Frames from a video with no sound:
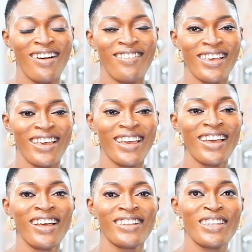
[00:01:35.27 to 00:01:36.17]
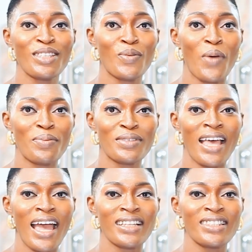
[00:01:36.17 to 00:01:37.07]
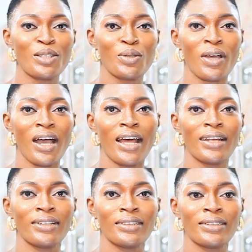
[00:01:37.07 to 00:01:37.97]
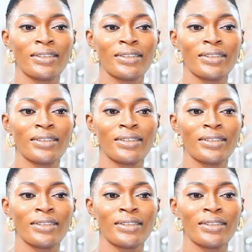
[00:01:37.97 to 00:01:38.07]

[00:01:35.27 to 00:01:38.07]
Okay, this website you can,